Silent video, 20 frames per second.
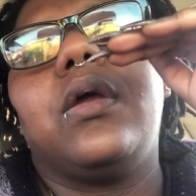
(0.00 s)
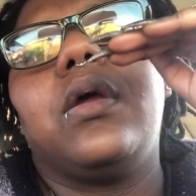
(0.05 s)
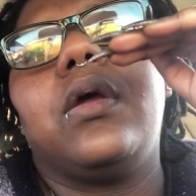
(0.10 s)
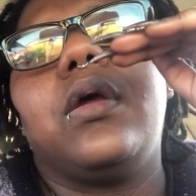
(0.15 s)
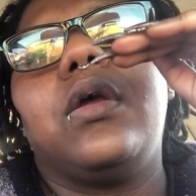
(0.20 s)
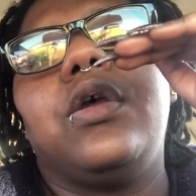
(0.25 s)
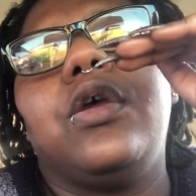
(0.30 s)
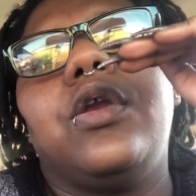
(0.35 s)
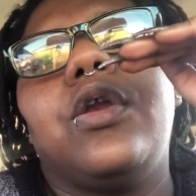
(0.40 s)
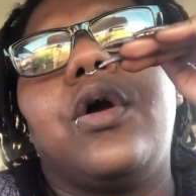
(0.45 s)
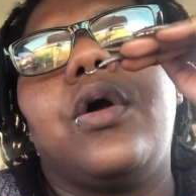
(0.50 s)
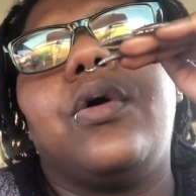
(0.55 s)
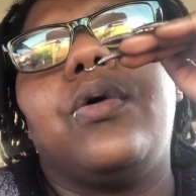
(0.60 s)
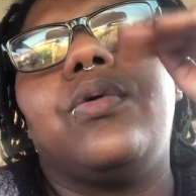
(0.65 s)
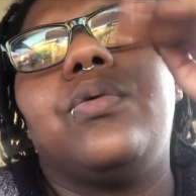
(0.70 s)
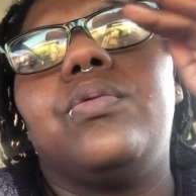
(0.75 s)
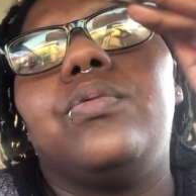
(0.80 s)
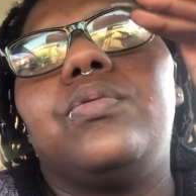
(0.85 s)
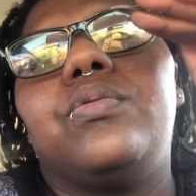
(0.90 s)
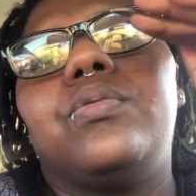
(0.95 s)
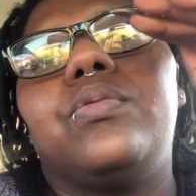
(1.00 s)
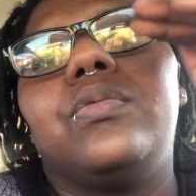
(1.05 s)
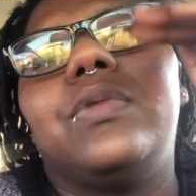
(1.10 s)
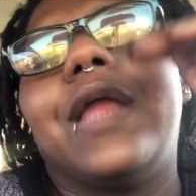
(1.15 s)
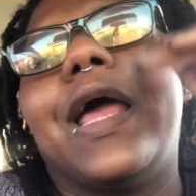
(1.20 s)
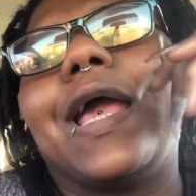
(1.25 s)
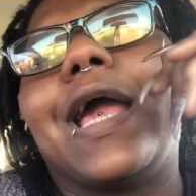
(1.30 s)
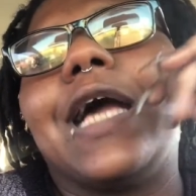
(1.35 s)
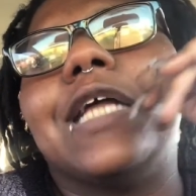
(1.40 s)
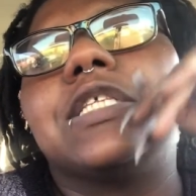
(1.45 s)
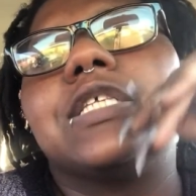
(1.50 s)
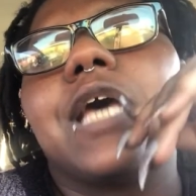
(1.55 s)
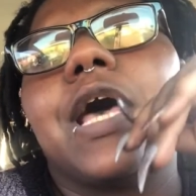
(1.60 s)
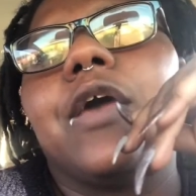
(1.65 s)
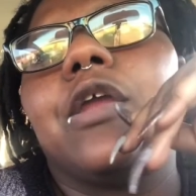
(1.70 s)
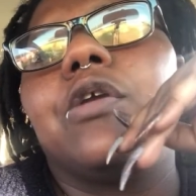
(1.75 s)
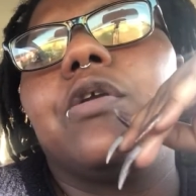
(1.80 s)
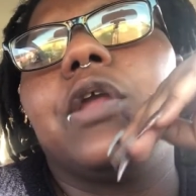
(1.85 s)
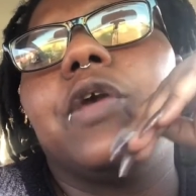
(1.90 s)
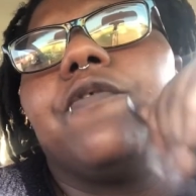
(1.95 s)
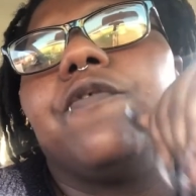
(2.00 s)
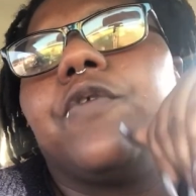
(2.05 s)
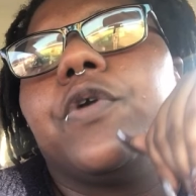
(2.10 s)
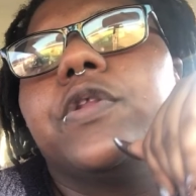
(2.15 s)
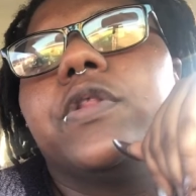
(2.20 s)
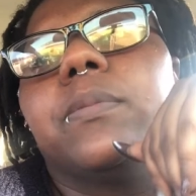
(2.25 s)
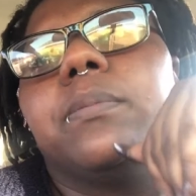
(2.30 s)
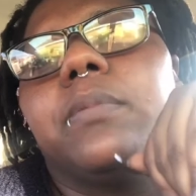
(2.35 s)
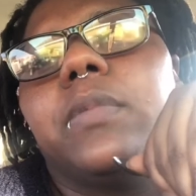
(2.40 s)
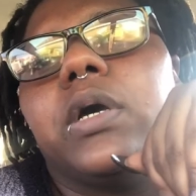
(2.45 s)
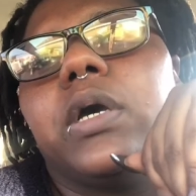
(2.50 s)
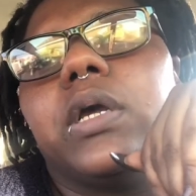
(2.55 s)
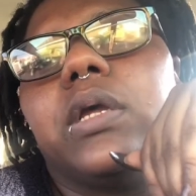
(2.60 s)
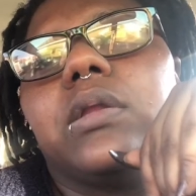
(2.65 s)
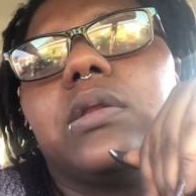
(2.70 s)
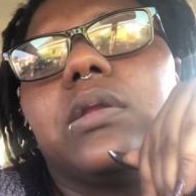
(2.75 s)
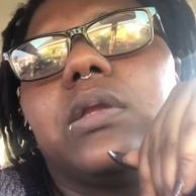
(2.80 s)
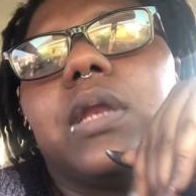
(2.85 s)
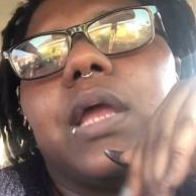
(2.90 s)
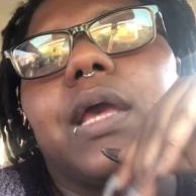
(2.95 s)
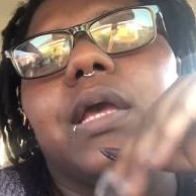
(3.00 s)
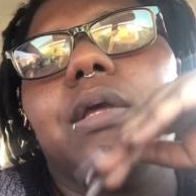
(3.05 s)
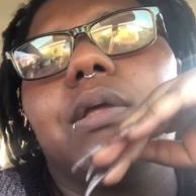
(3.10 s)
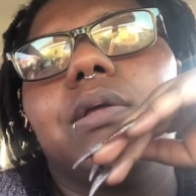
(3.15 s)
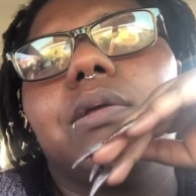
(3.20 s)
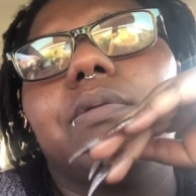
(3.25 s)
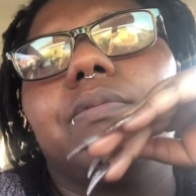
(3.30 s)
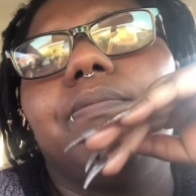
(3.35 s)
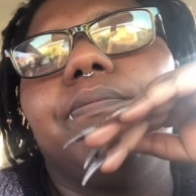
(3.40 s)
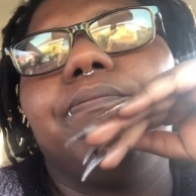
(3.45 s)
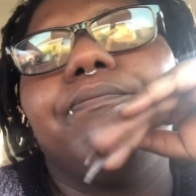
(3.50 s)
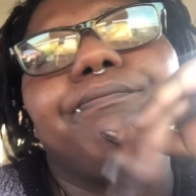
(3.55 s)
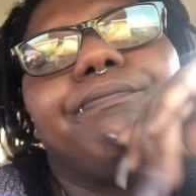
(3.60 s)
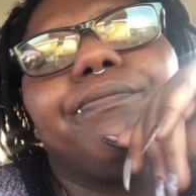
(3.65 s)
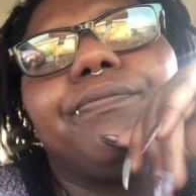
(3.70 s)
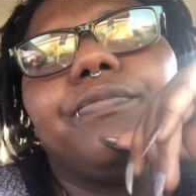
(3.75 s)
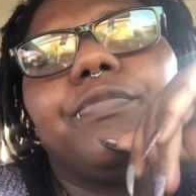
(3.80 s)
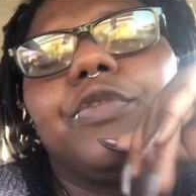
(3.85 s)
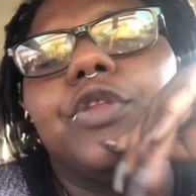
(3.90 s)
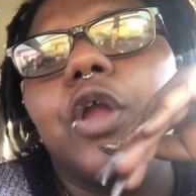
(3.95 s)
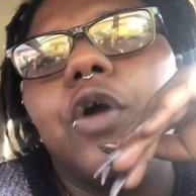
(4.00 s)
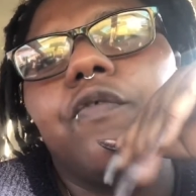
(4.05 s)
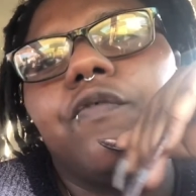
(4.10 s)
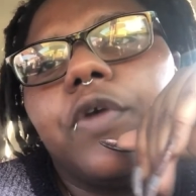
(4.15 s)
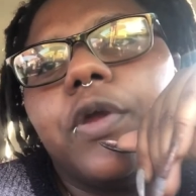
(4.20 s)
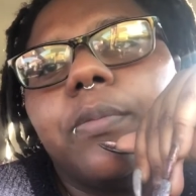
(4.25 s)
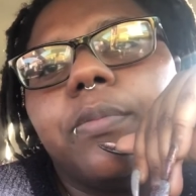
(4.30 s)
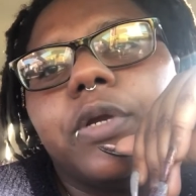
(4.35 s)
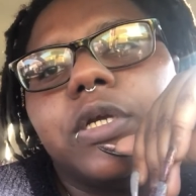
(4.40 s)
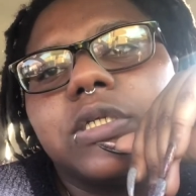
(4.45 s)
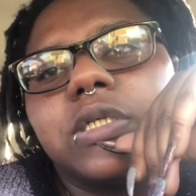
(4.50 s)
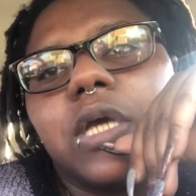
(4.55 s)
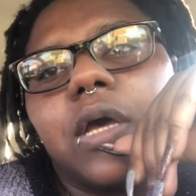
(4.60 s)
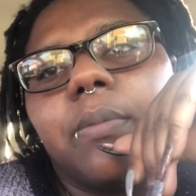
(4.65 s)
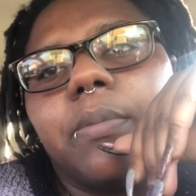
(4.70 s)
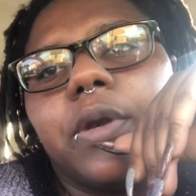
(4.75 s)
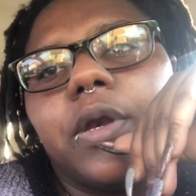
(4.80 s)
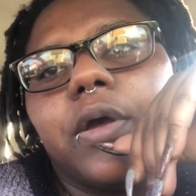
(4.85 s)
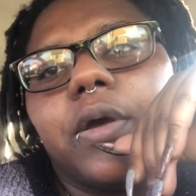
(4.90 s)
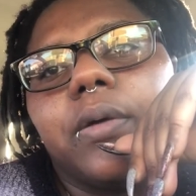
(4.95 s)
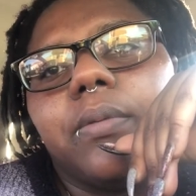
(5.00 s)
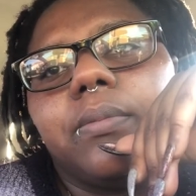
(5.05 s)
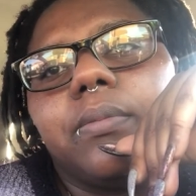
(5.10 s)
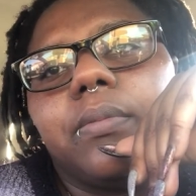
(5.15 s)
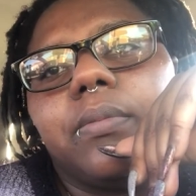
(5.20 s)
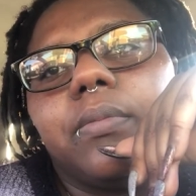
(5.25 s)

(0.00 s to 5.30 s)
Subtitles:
you know, like I titled it for the month. Like November is coming up.